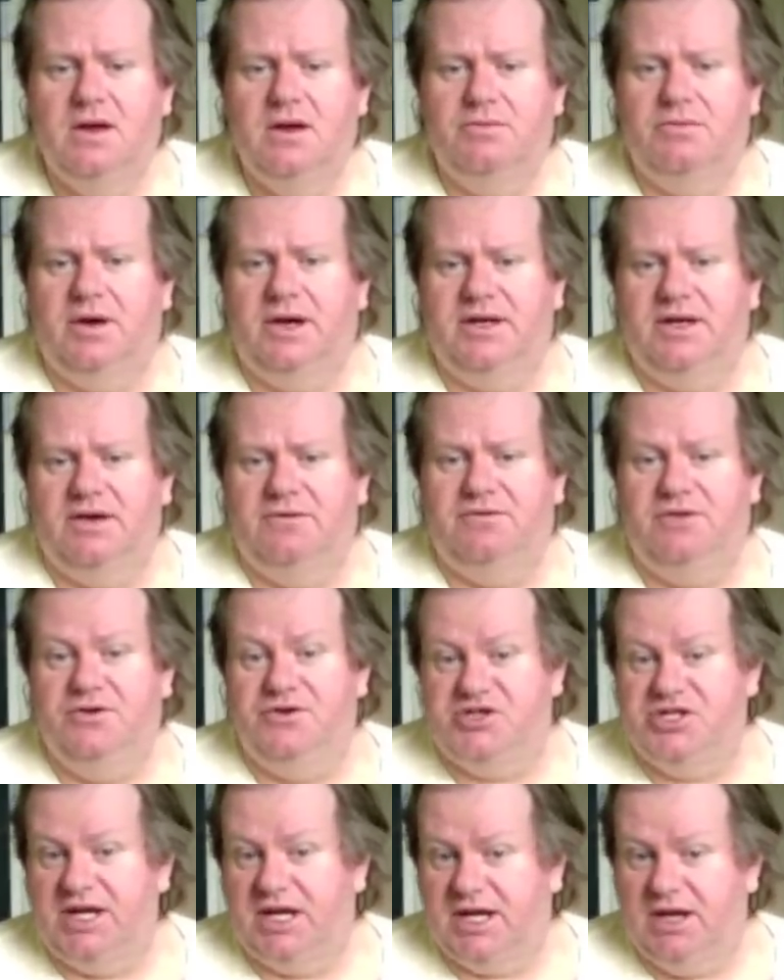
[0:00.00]
But if you
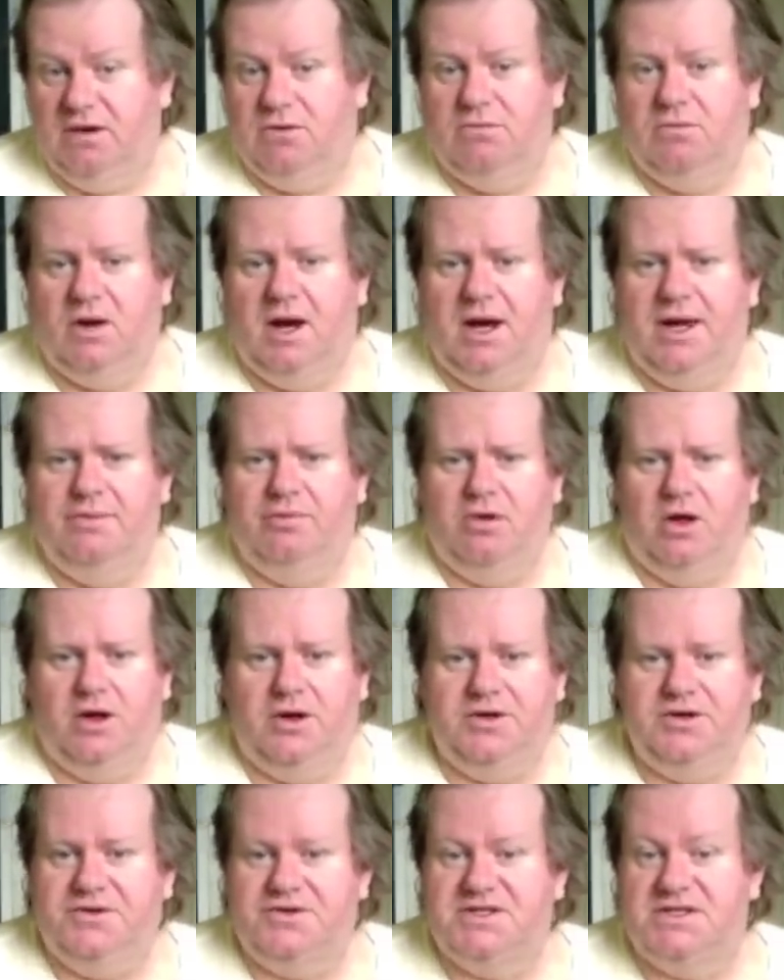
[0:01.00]
check out my
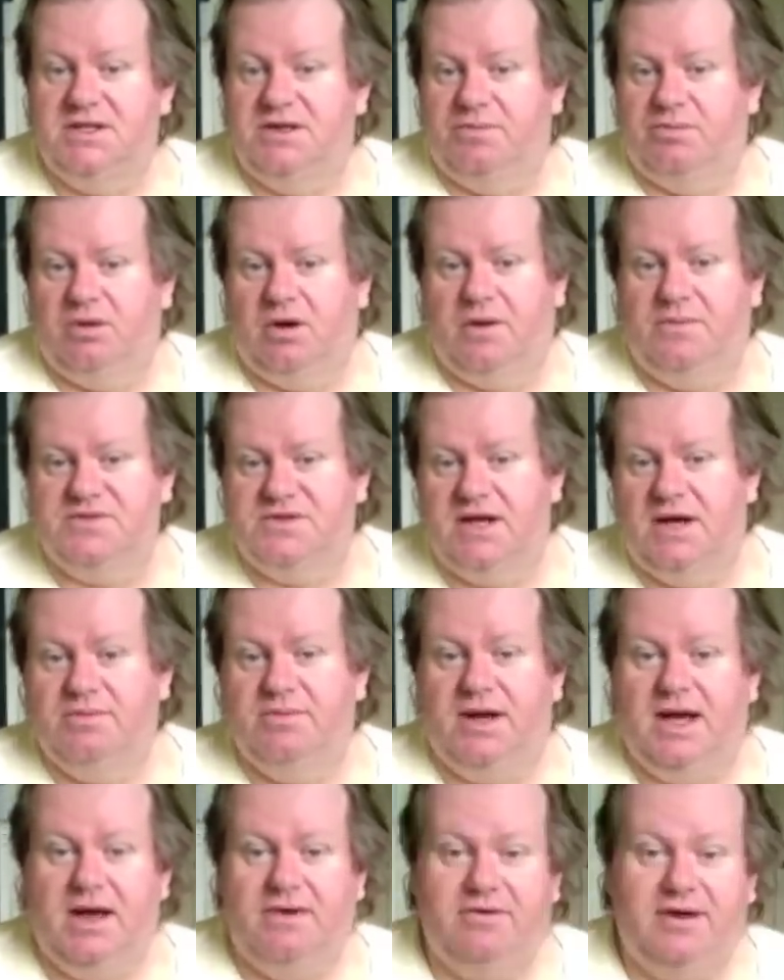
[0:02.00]
blog, you'll see the problems I've
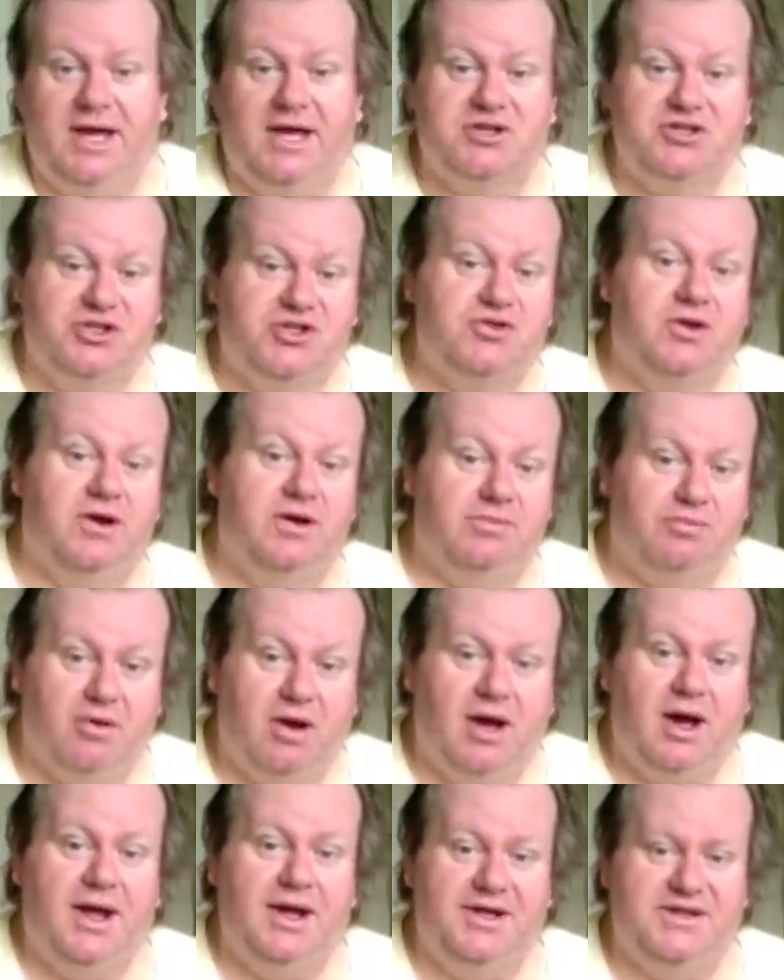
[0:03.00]
been having actually trying to
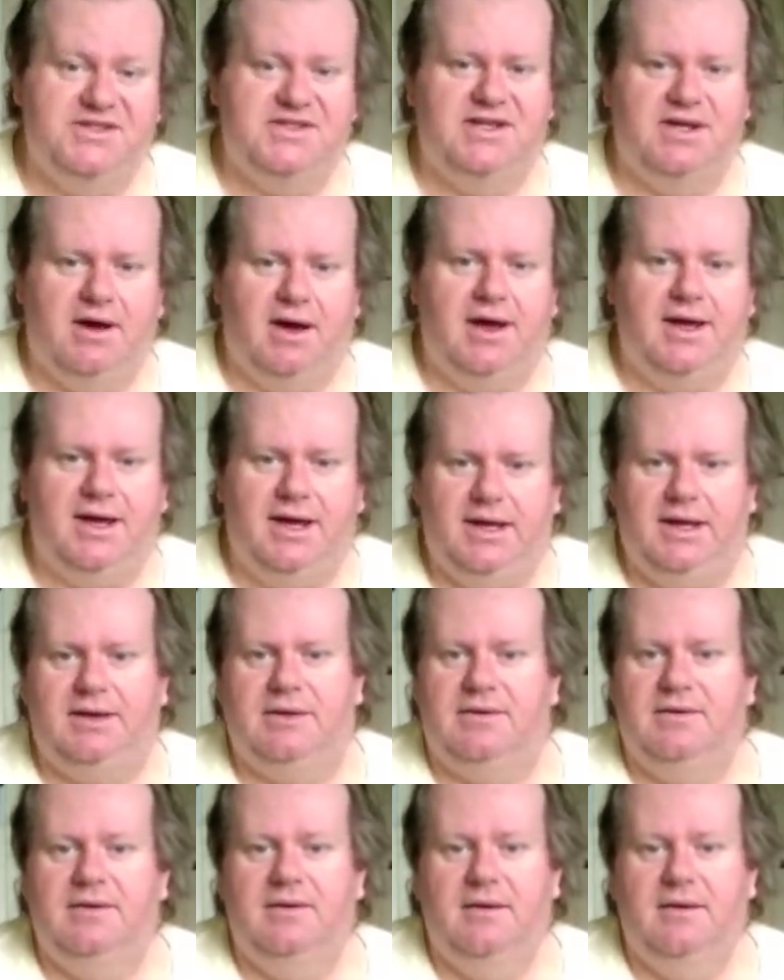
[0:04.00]
buy a ZI-8.